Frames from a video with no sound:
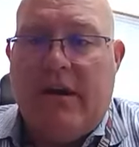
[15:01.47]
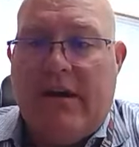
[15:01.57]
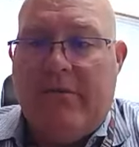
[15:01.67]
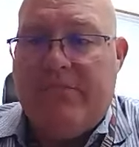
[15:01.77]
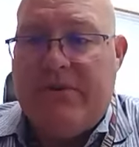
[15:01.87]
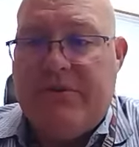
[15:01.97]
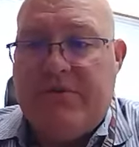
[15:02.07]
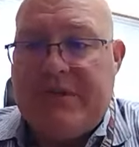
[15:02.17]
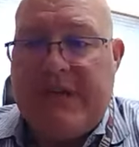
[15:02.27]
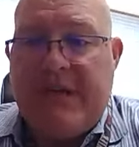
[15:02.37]

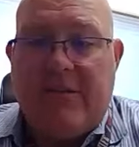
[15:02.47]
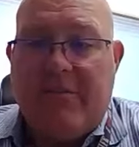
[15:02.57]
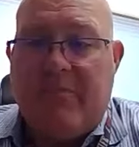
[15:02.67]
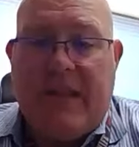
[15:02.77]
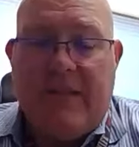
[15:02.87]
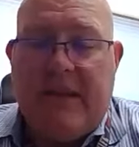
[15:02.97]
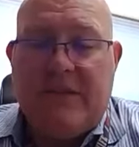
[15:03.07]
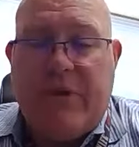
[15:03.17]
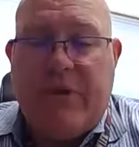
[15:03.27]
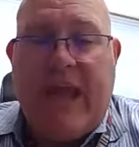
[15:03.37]
2C under the ballot
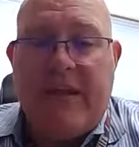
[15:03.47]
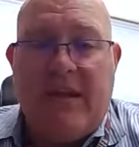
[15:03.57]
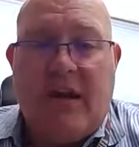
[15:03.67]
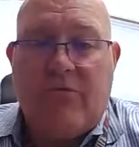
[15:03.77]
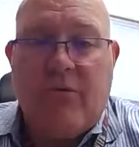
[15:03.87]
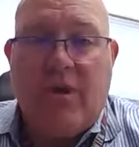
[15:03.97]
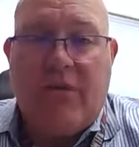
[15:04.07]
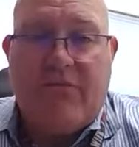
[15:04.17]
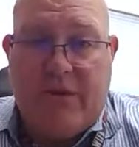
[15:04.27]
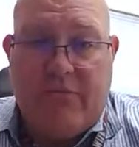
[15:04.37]
language, we cannot grow
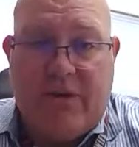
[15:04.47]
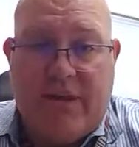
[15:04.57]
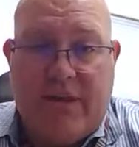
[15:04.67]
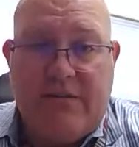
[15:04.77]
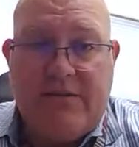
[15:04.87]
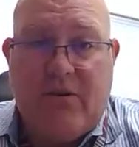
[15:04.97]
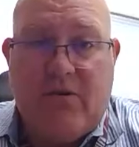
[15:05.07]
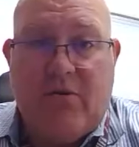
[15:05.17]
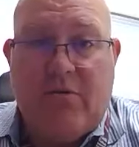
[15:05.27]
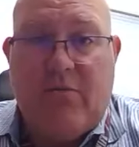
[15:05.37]
government with it.
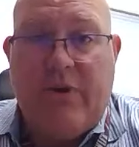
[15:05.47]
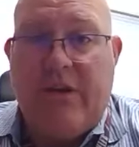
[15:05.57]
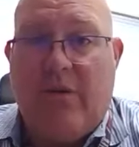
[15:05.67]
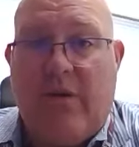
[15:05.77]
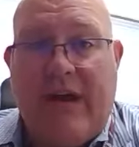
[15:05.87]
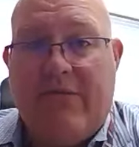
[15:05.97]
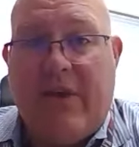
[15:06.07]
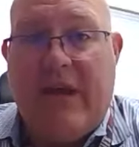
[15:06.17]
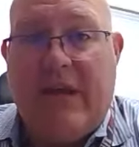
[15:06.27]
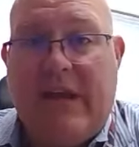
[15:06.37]
So we don't
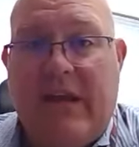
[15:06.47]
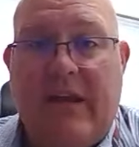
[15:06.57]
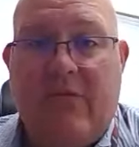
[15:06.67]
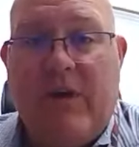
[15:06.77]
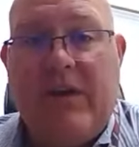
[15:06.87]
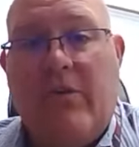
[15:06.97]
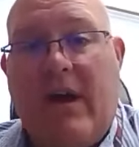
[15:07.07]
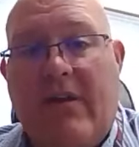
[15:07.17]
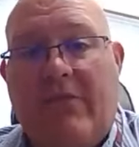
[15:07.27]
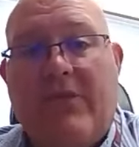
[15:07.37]
have any, we
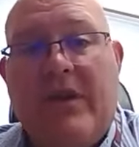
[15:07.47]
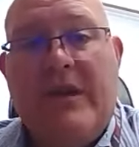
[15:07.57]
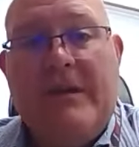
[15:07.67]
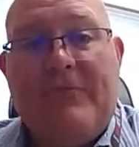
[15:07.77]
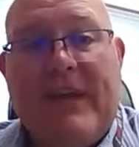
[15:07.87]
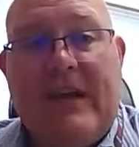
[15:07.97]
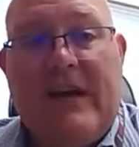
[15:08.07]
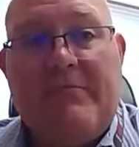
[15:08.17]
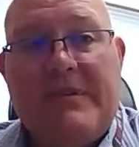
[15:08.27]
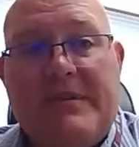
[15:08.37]
do have
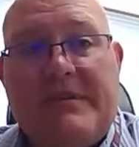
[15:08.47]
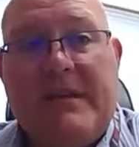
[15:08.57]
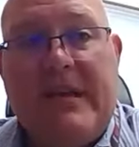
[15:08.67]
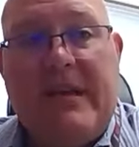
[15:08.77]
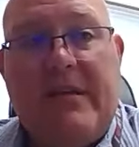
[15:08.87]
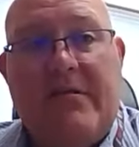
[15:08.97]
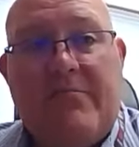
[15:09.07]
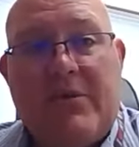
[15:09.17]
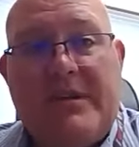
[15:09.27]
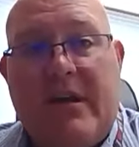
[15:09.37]
city
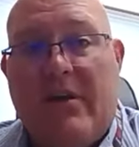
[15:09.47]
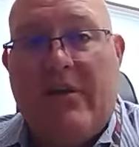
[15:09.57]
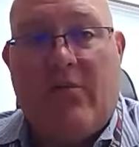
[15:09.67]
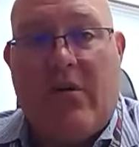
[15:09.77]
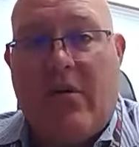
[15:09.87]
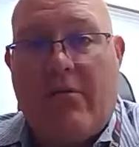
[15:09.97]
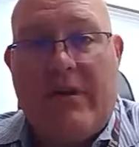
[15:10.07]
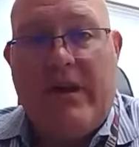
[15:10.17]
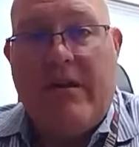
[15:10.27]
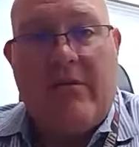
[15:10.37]
personnel that were
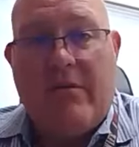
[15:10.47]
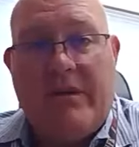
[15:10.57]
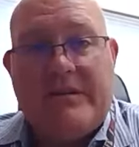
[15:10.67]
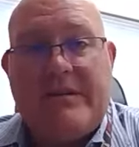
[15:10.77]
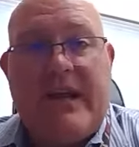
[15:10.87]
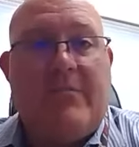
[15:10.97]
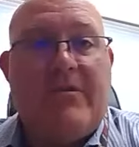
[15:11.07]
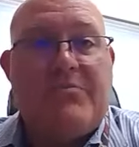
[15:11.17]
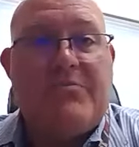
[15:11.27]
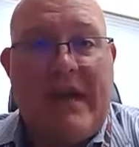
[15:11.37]
already here and already
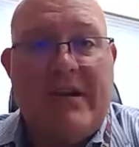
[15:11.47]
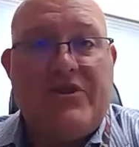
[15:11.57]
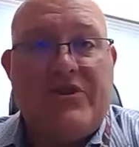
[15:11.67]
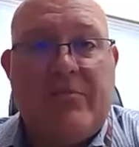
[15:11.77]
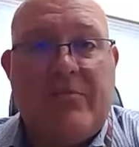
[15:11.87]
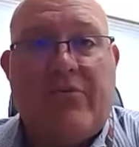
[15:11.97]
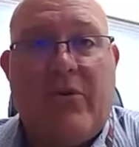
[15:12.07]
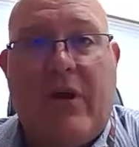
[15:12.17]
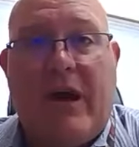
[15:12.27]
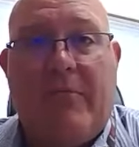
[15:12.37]
established managing the
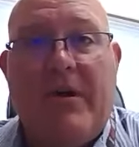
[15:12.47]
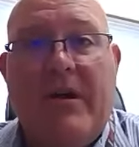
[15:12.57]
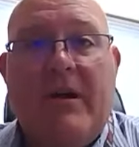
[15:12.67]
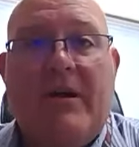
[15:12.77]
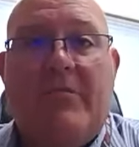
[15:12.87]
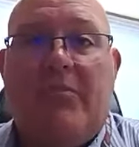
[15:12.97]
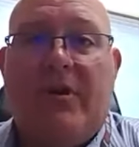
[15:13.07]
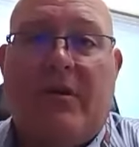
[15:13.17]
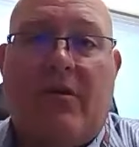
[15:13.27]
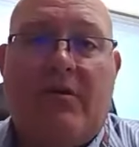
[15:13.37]
program,
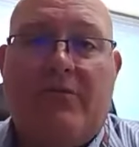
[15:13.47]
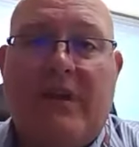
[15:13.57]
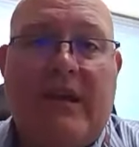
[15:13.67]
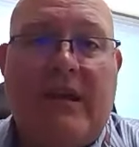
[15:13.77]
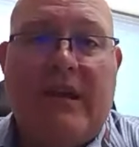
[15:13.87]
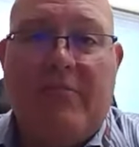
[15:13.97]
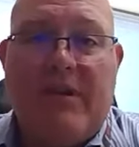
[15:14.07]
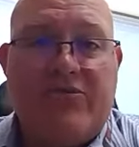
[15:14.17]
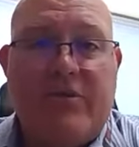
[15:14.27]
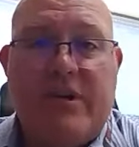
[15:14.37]
but all of the
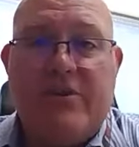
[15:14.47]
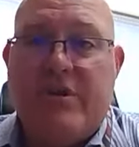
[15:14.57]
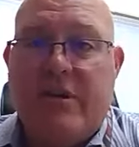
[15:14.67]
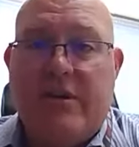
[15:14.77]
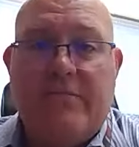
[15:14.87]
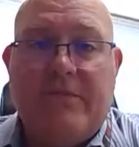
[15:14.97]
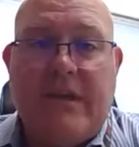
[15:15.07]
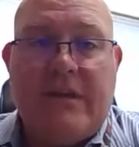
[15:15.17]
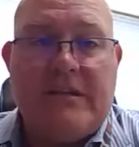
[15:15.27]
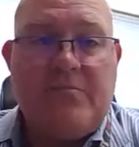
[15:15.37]
administration,
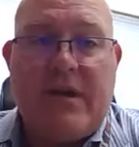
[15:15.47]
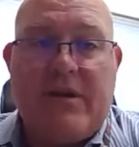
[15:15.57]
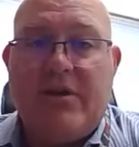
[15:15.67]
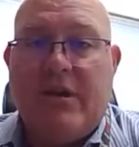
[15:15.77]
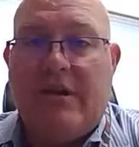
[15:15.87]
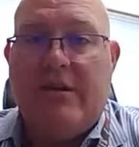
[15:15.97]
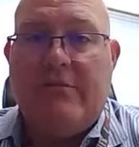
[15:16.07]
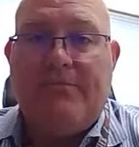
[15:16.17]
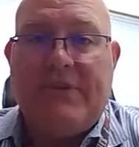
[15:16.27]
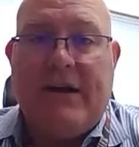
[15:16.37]
the
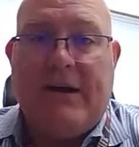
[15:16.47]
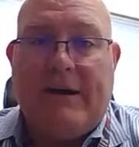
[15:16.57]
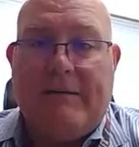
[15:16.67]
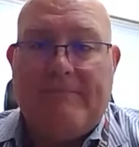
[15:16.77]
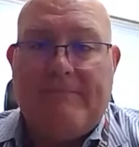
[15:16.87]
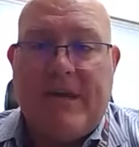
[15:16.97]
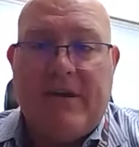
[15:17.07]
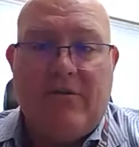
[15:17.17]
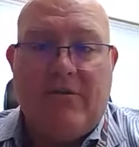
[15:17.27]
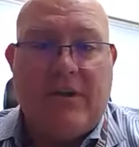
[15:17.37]
inspection,
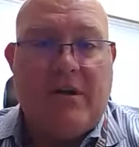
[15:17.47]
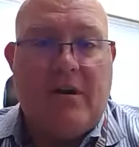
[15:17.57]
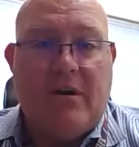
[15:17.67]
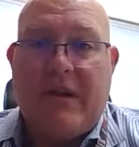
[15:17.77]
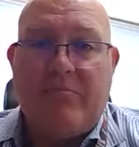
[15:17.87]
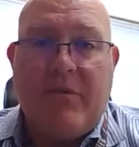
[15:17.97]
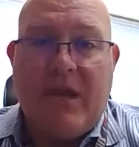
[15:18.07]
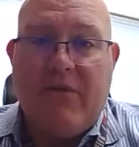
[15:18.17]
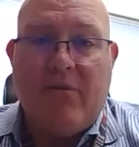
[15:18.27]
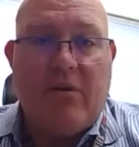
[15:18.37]
and all of the concrete and
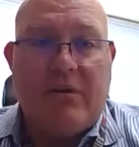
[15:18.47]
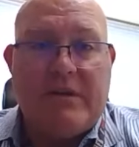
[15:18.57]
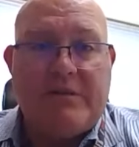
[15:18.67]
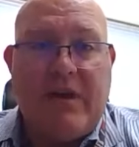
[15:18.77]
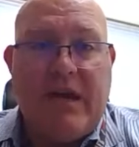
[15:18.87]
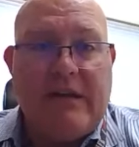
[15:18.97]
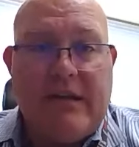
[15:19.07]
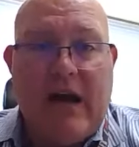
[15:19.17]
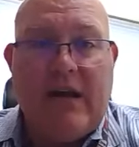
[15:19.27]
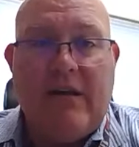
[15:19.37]
paving work that's
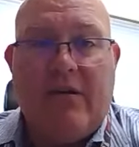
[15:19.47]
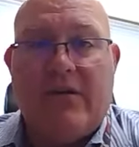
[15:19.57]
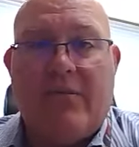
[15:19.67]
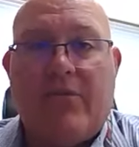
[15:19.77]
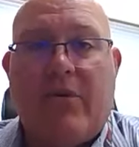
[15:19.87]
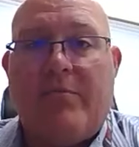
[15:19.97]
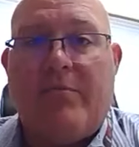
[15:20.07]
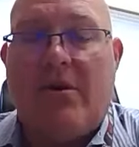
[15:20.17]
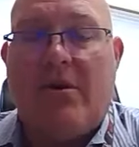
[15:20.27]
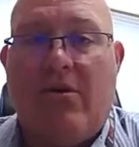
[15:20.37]
being done on the
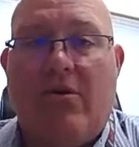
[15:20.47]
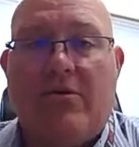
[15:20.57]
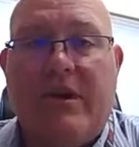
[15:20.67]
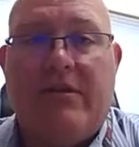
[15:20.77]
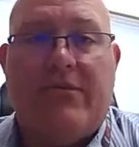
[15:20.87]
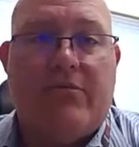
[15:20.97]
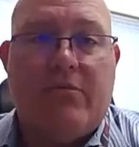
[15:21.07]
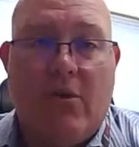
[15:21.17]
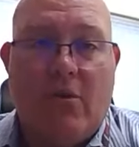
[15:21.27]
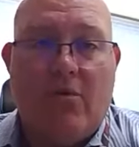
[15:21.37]
program is all done
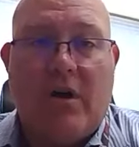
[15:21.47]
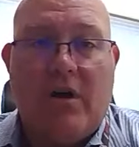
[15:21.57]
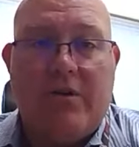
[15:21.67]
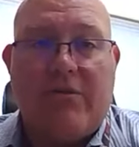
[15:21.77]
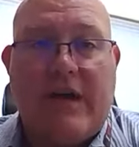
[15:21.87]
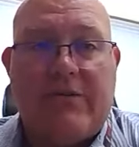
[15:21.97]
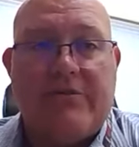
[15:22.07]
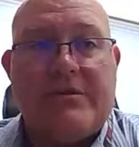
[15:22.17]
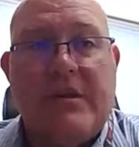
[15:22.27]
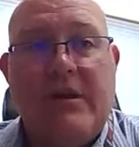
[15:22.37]
through local
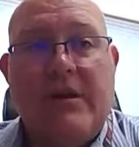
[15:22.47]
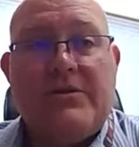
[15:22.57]
contractors.